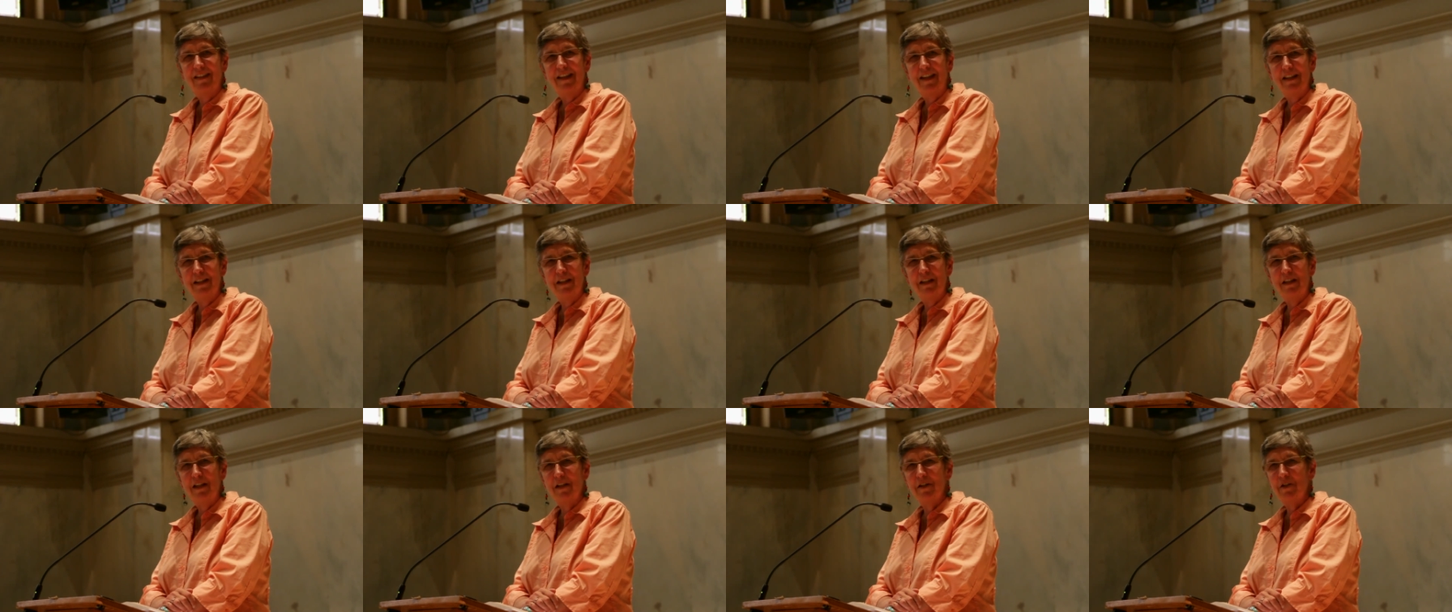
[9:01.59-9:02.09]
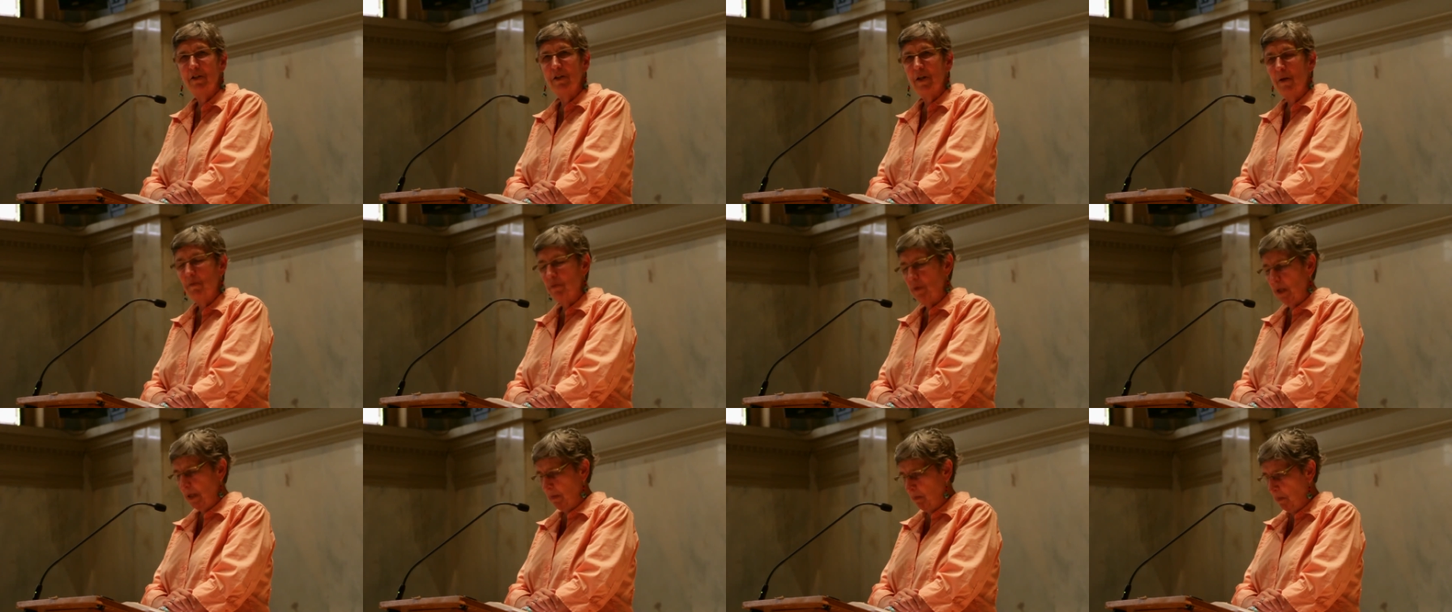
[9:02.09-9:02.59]
Isn't there
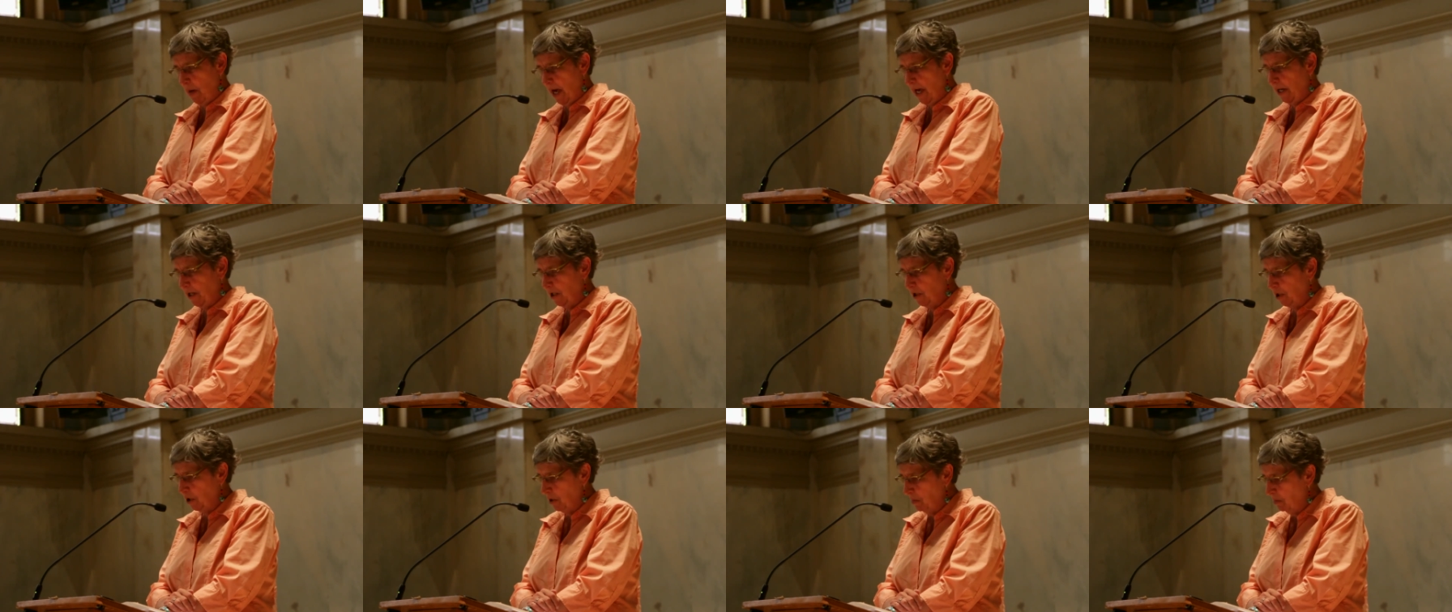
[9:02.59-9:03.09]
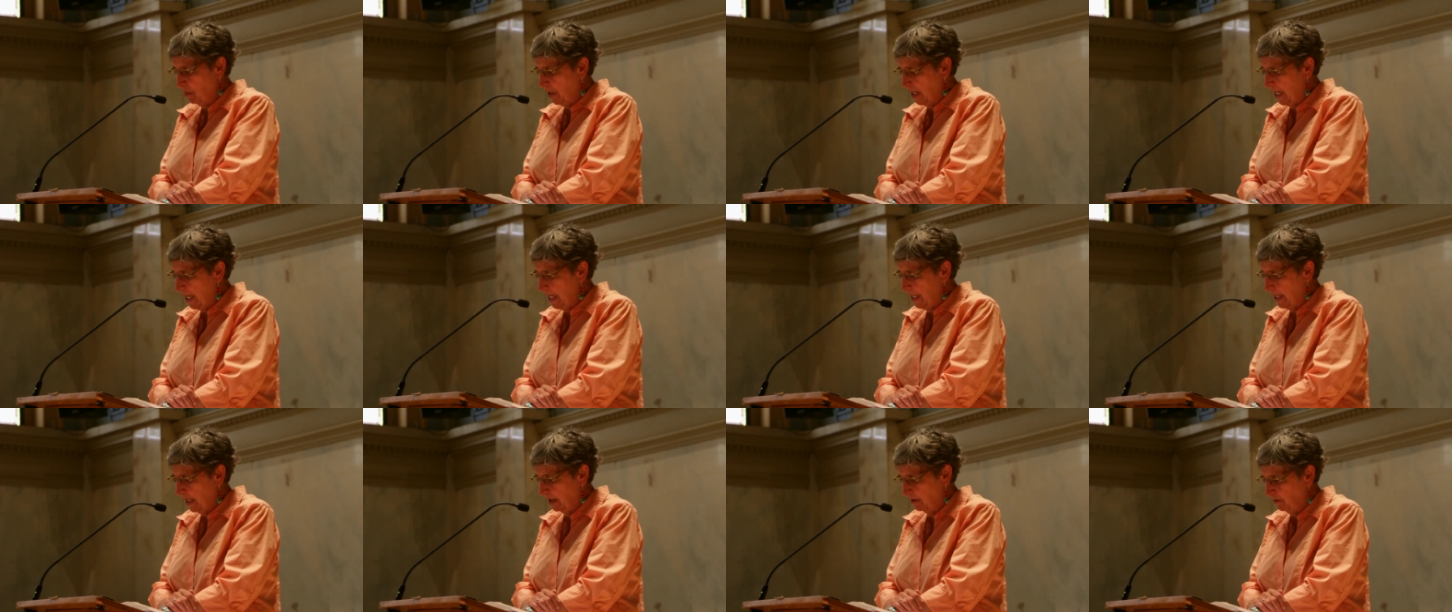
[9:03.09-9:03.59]
something better to
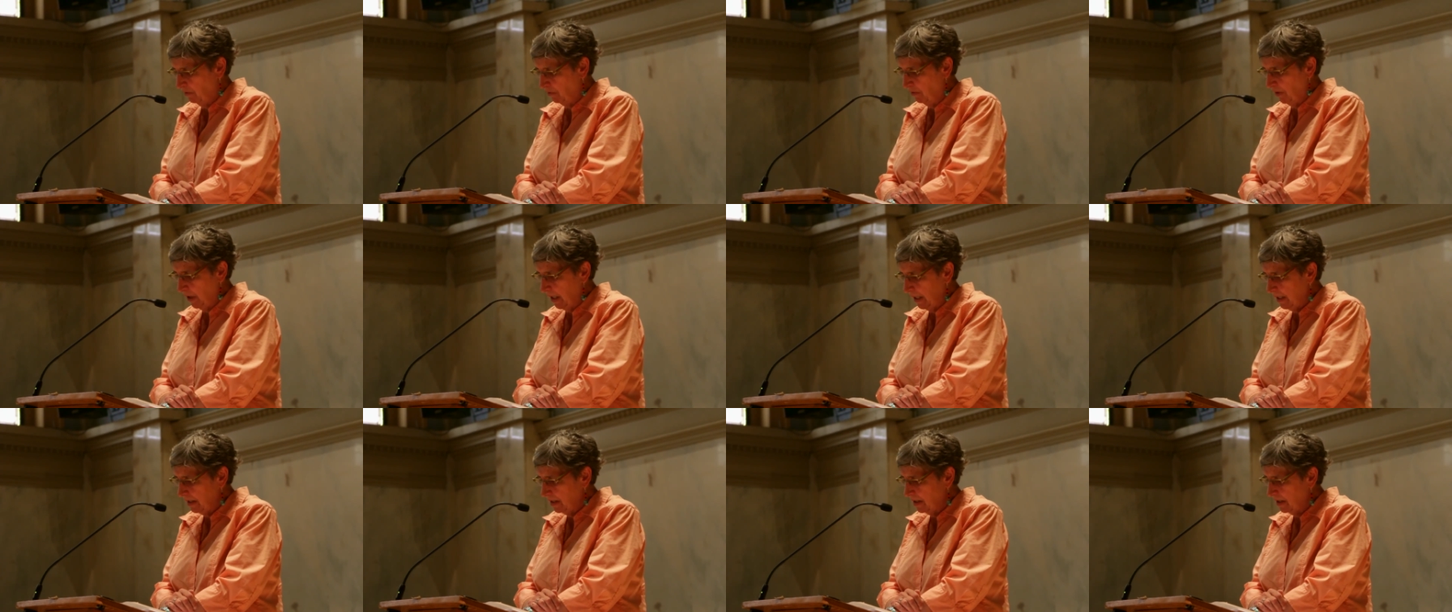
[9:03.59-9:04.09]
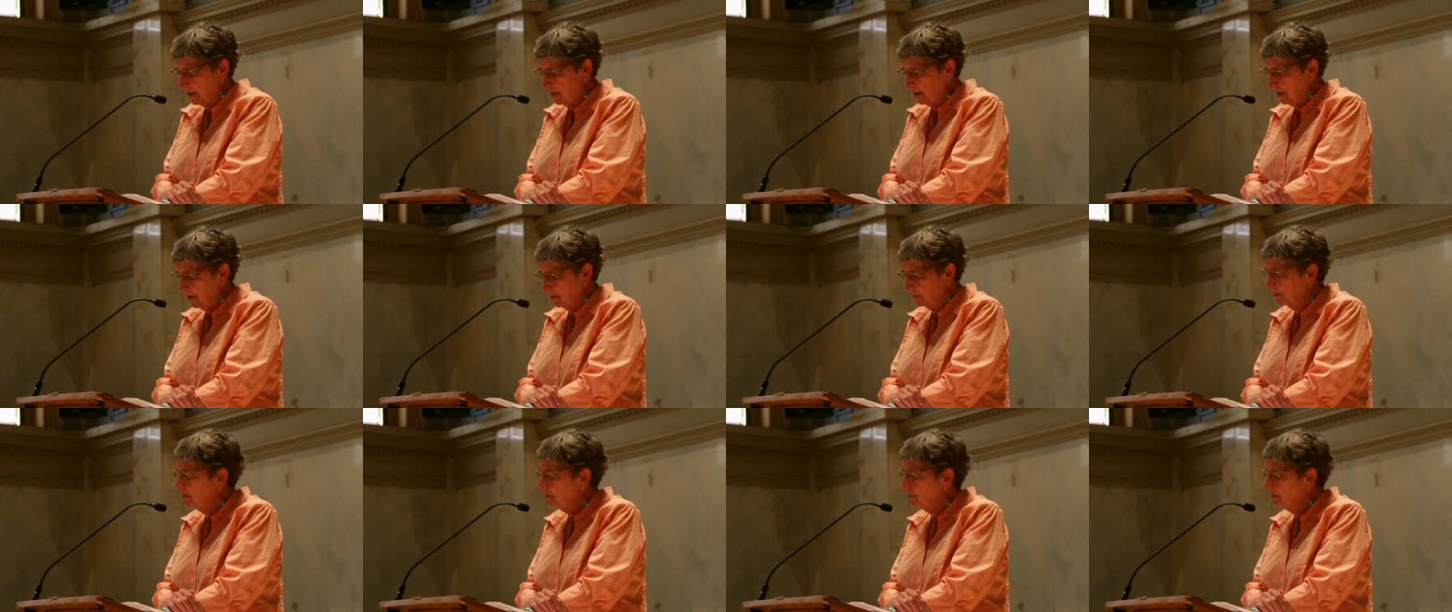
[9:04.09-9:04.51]
be than fixed?